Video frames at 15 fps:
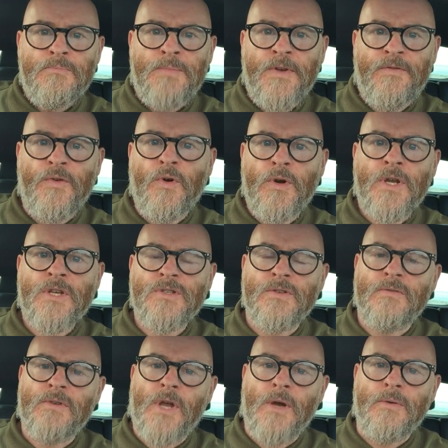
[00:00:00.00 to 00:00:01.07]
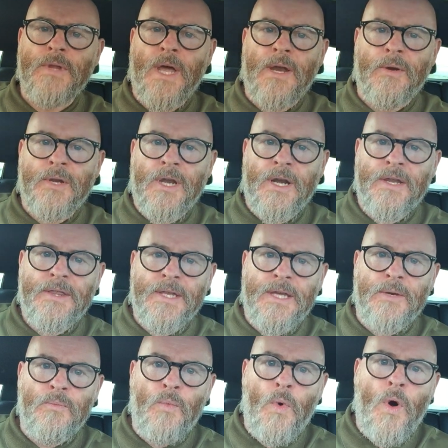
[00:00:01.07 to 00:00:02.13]
before I sort of go there, I'm kind of
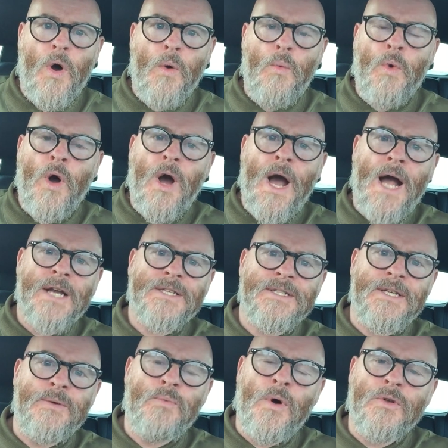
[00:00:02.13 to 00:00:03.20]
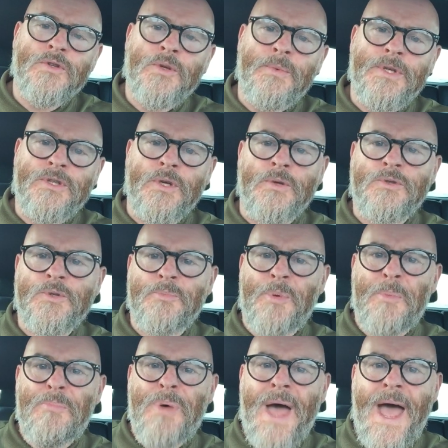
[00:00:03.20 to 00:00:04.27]
thinking, what do we do to
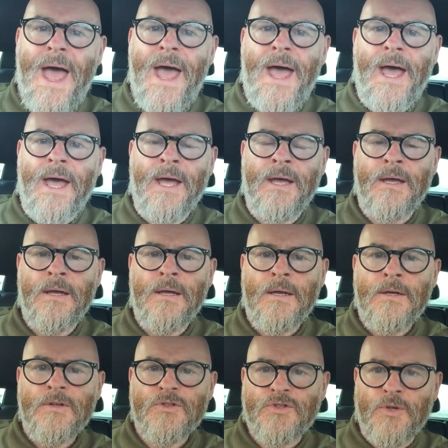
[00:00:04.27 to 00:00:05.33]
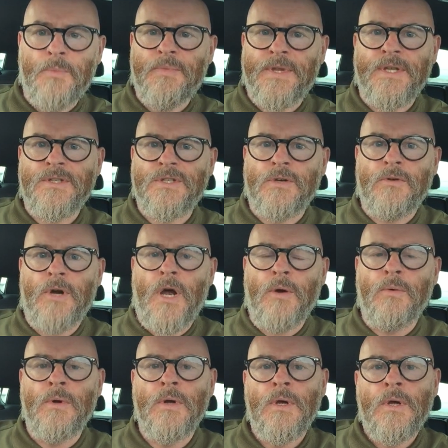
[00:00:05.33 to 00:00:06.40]
prepare something to
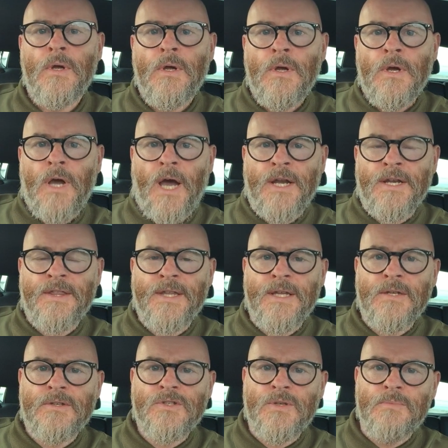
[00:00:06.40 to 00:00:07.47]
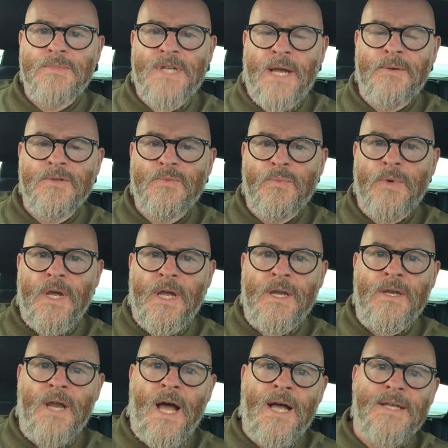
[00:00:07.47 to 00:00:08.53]
grow? And I think sometimes
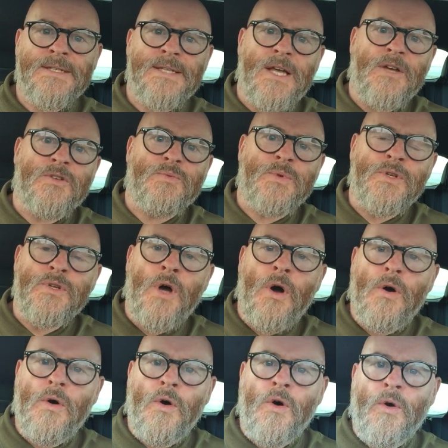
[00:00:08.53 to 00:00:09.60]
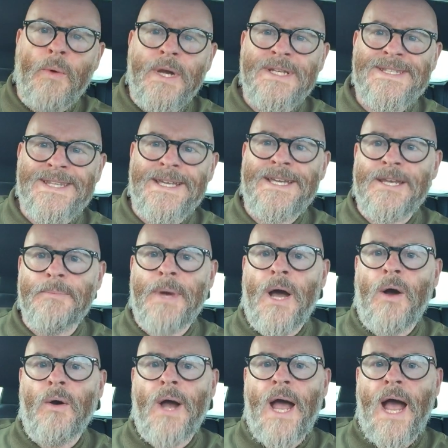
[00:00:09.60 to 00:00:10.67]
in ourselves, we're not always thinking
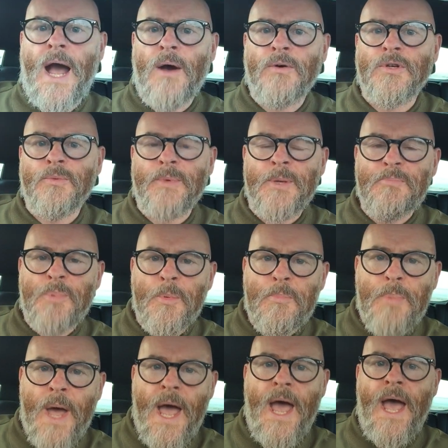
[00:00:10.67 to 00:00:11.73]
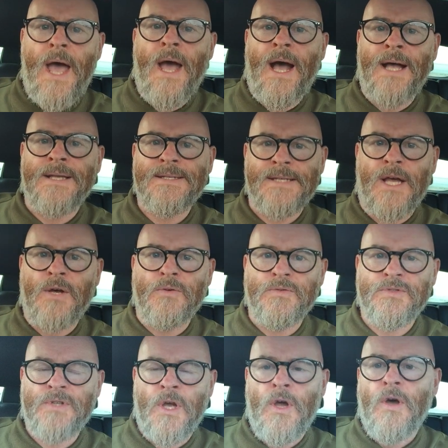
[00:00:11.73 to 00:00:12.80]
about how do we prepare
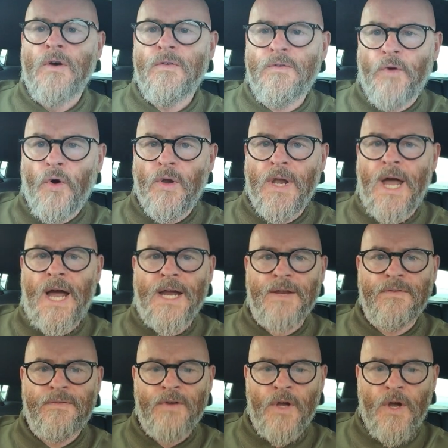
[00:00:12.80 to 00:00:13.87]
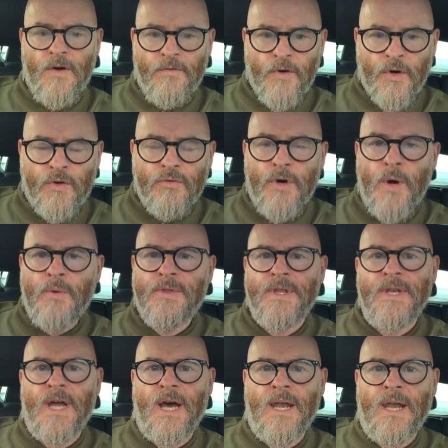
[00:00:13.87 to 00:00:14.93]
ourselves for life, for
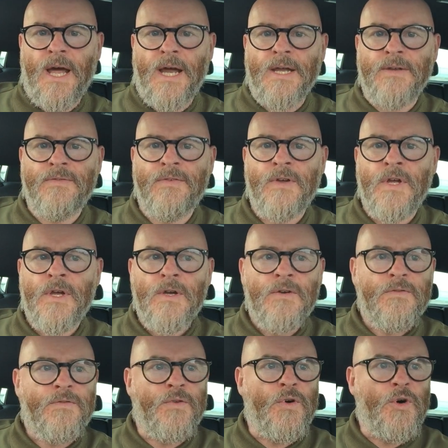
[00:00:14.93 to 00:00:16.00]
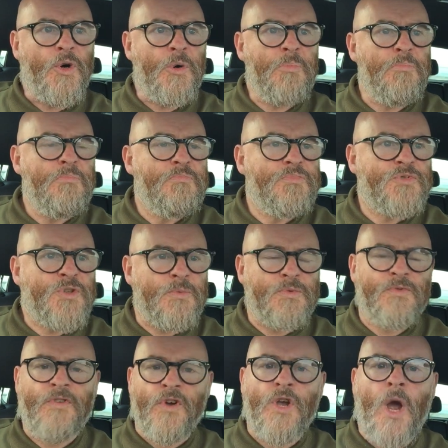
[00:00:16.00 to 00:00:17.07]
growth in our life, for
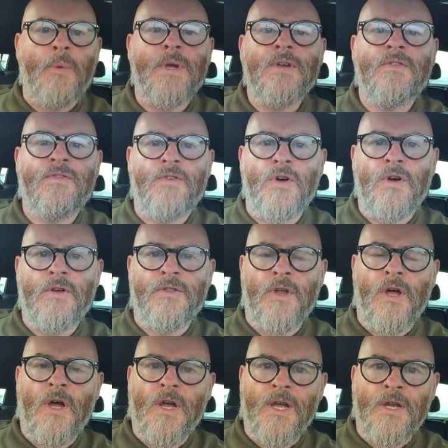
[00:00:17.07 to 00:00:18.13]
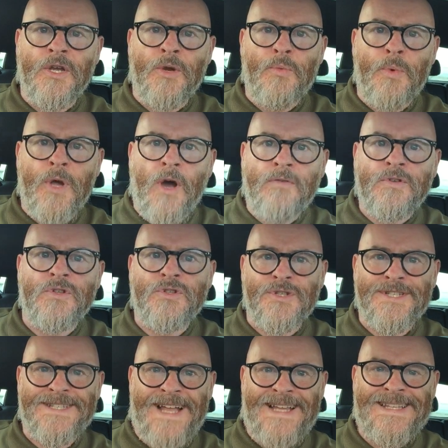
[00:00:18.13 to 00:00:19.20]
going further. We often
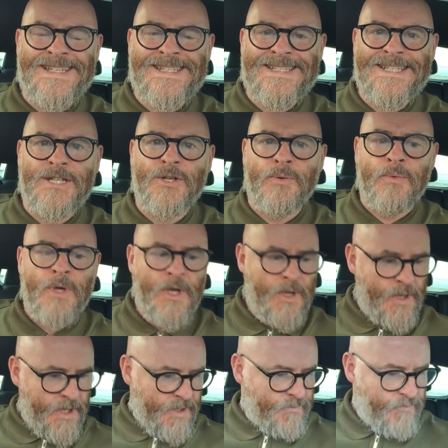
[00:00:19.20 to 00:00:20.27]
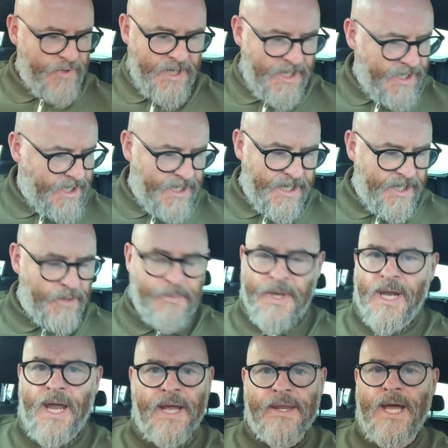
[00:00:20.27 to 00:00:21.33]
just stand still, really a little
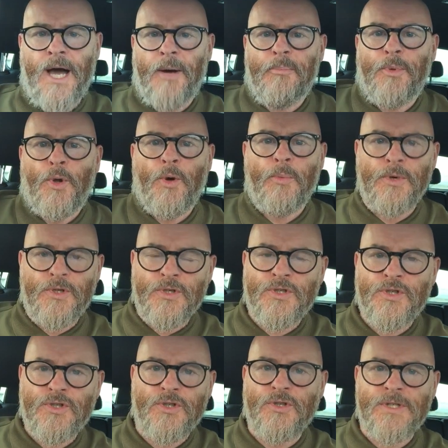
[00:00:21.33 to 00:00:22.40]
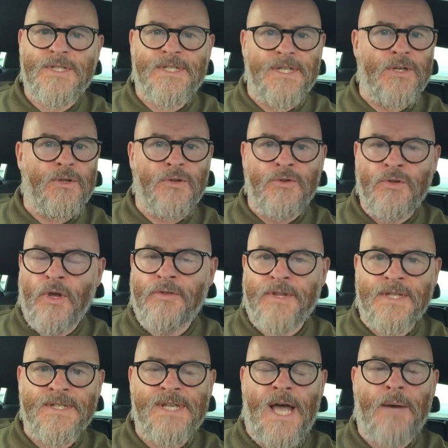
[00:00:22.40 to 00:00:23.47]
bit like that bulb. We're just stood still,
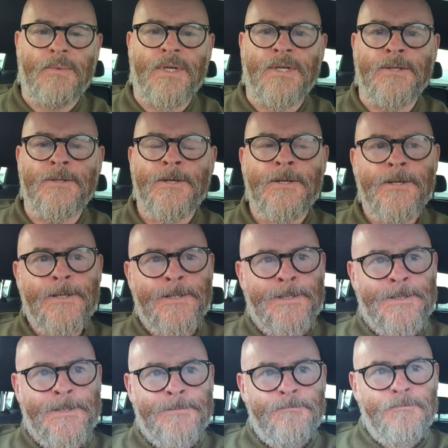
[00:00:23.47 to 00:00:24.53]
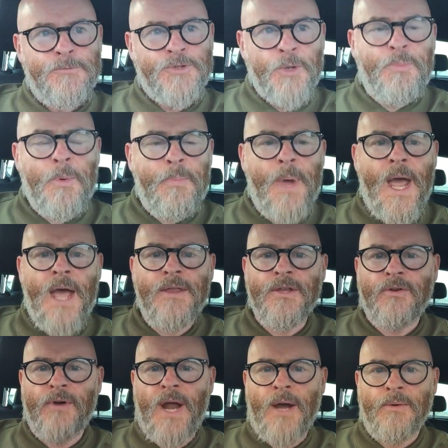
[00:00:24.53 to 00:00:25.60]
nothing's happening. So prepare
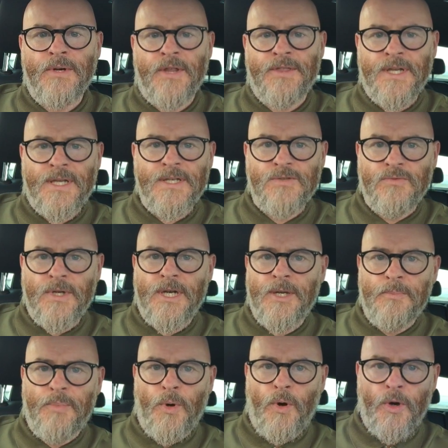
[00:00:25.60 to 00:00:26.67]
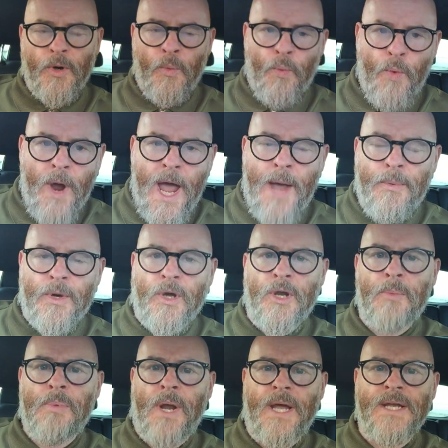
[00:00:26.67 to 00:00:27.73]
the ground, I think, is really important, where we're going
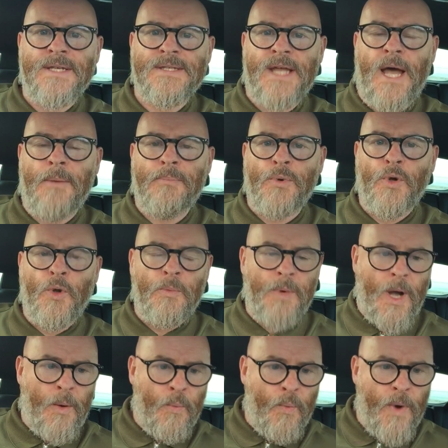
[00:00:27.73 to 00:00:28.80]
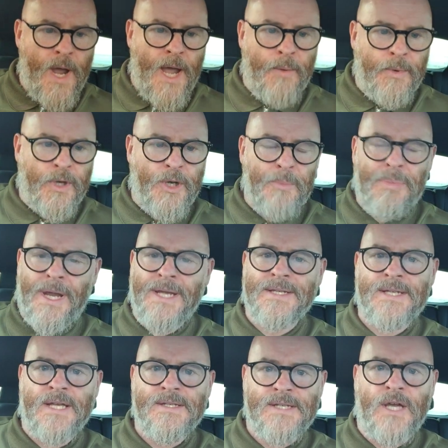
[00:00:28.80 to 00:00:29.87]
to place that bulb and where we're going to
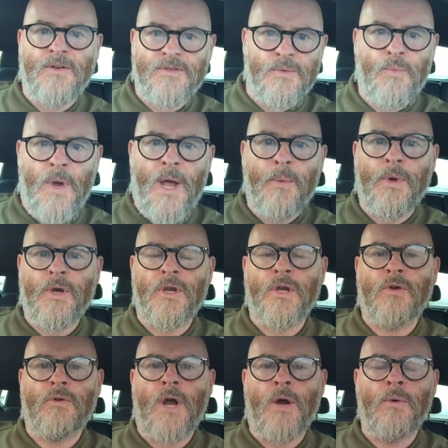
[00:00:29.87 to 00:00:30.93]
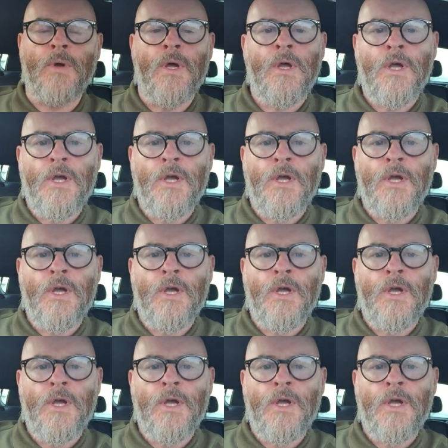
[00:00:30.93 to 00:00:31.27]
place ourselves and where we're going to grow.